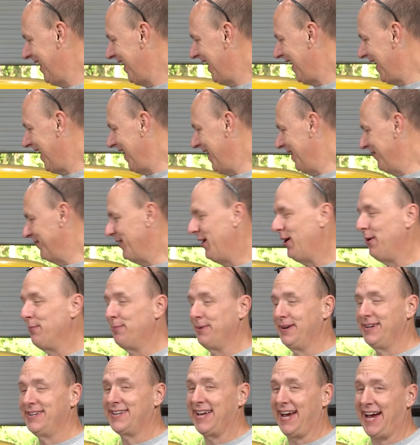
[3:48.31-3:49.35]
I am
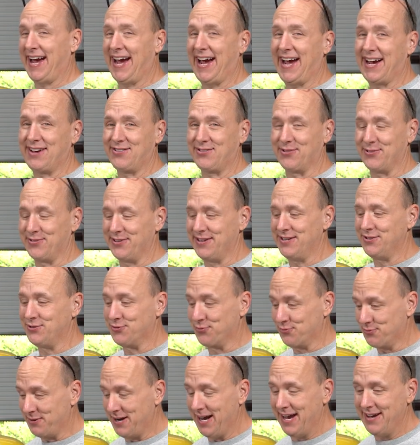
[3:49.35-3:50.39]
hoping to actually
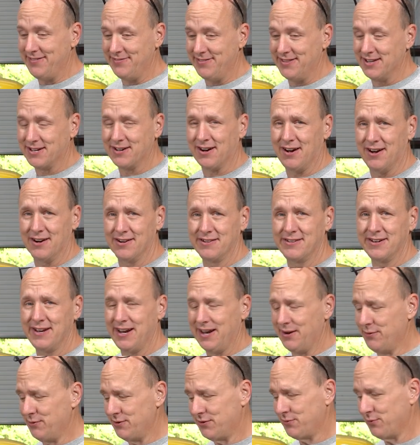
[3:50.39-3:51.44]
drive the car
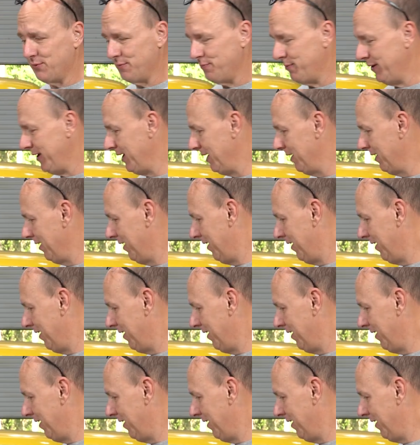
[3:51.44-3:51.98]
today, which would be